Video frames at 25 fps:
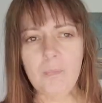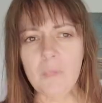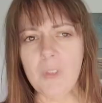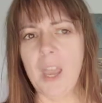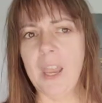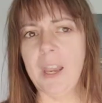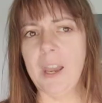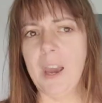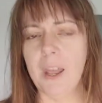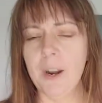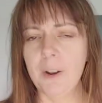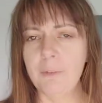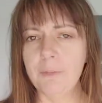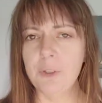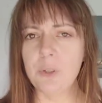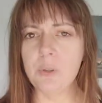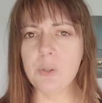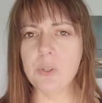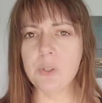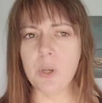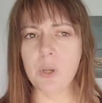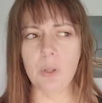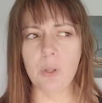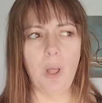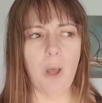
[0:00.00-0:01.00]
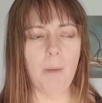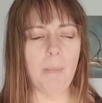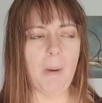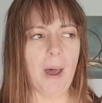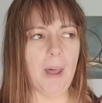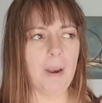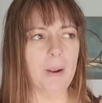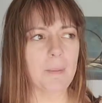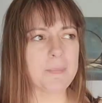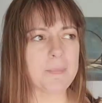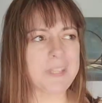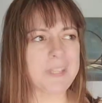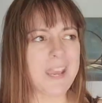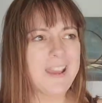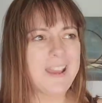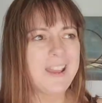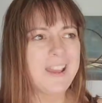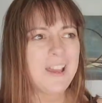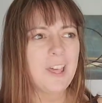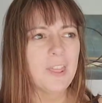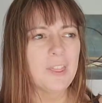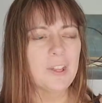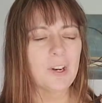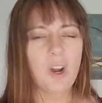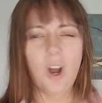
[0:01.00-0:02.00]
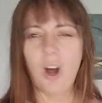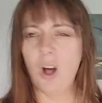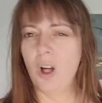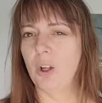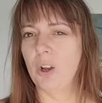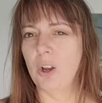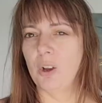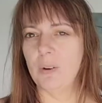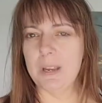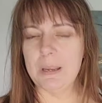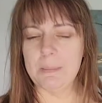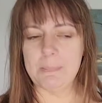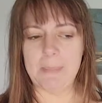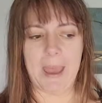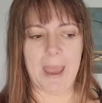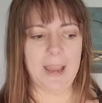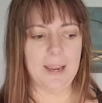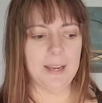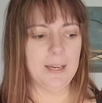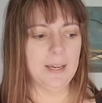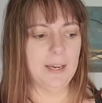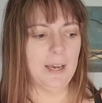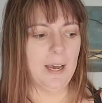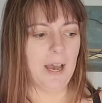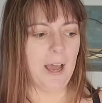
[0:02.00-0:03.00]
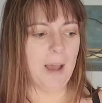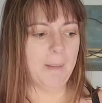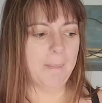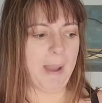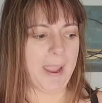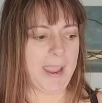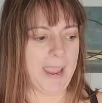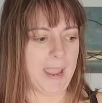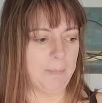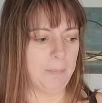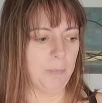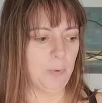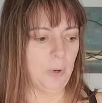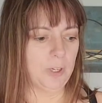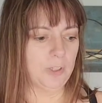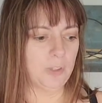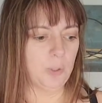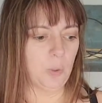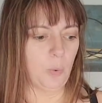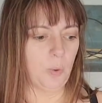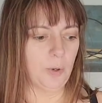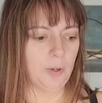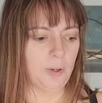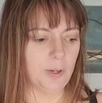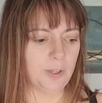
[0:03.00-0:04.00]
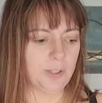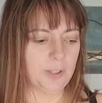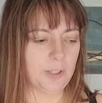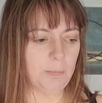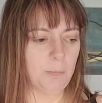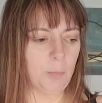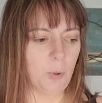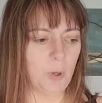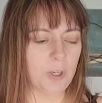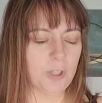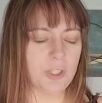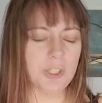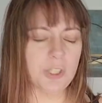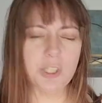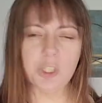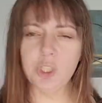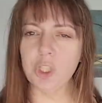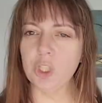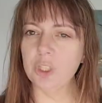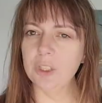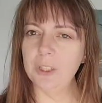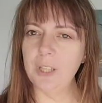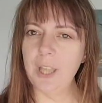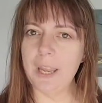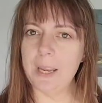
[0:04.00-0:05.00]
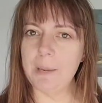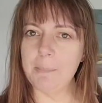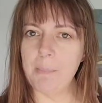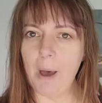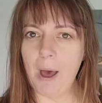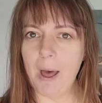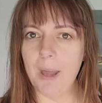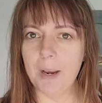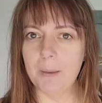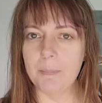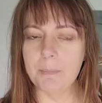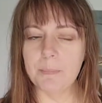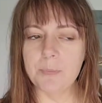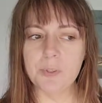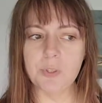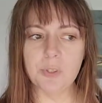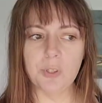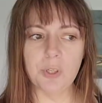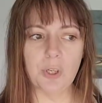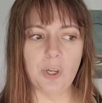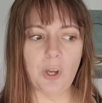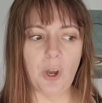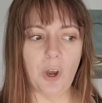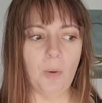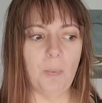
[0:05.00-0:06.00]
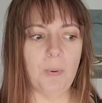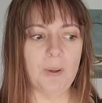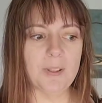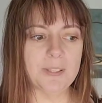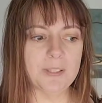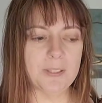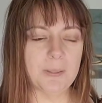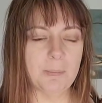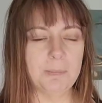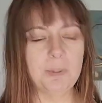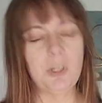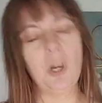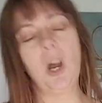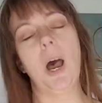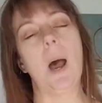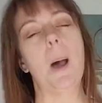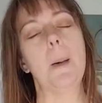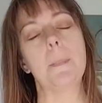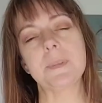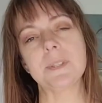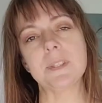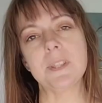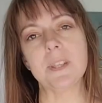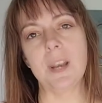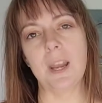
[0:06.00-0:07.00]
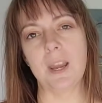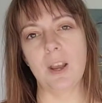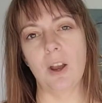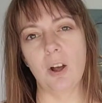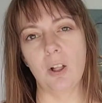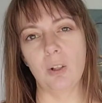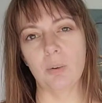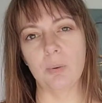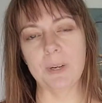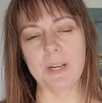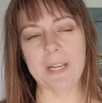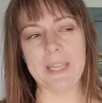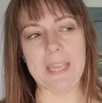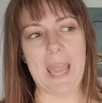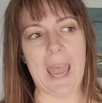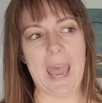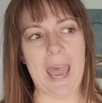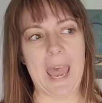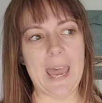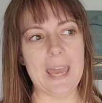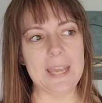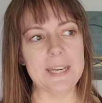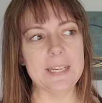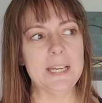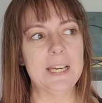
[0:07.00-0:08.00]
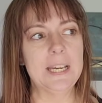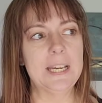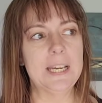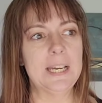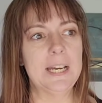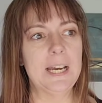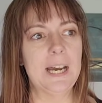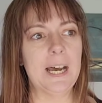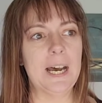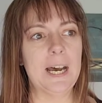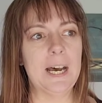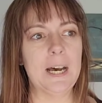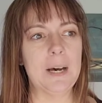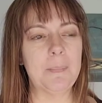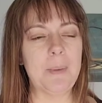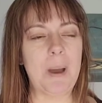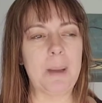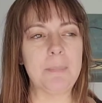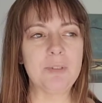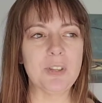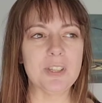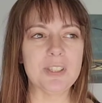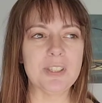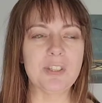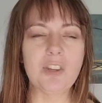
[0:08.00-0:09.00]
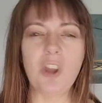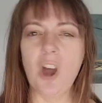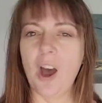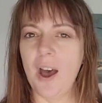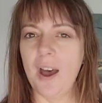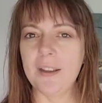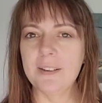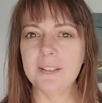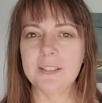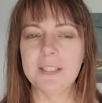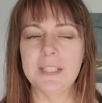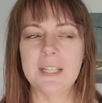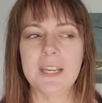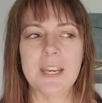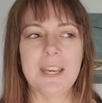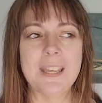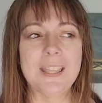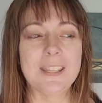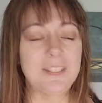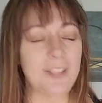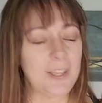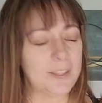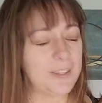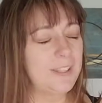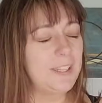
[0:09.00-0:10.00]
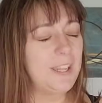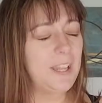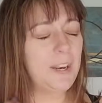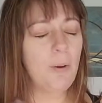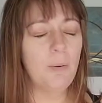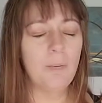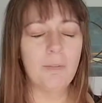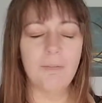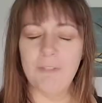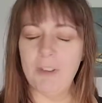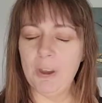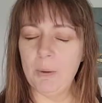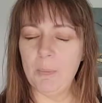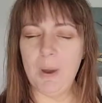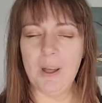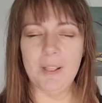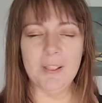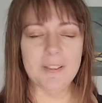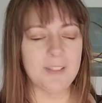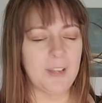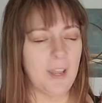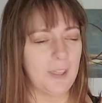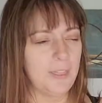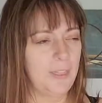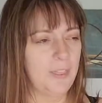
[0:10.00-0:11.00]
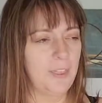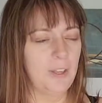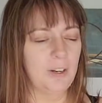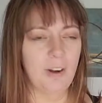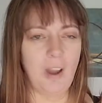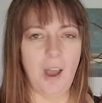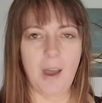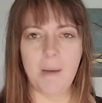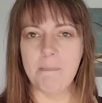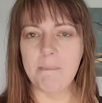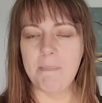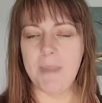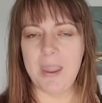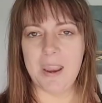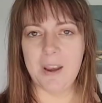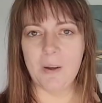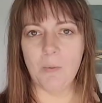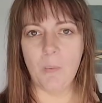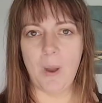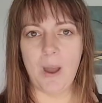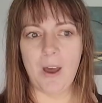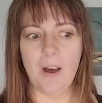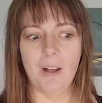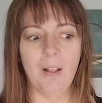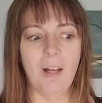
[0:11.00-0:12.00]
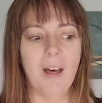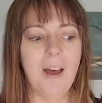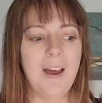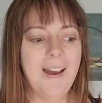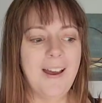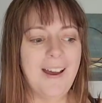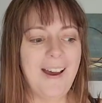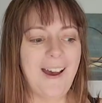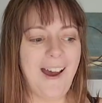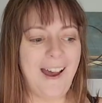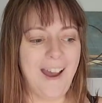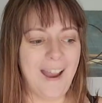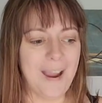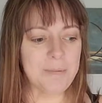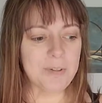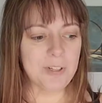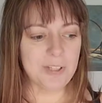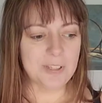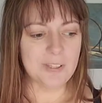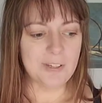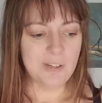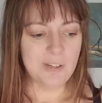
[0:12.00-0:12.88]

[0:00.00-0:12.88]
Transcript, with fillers: I got a few solo bottoms they're all going back. Um, I am going to order some more skirt-like bottoms to go with some tops that I already had. Um, I'm just not, it's not that they don't fit well, it's not that they're not made well. I'm just